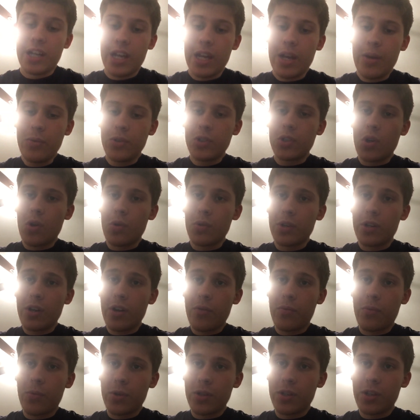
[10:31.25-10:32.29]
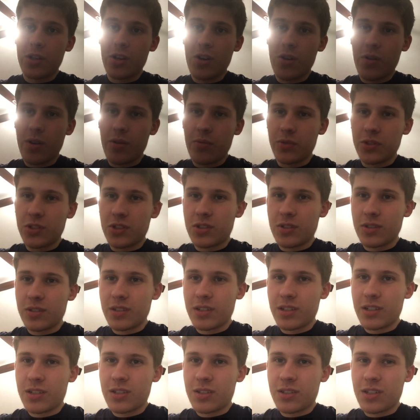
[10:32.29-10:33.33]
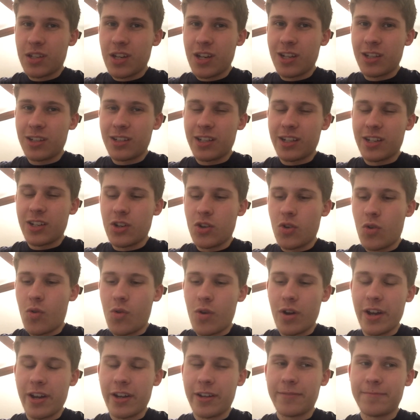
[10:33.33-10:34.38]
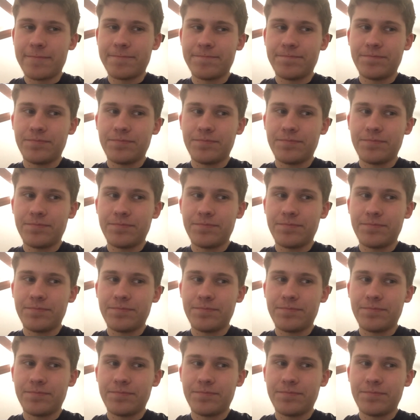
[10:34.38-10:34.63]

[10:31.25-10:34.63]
It was cold enough where, you know, it was getting like annoying.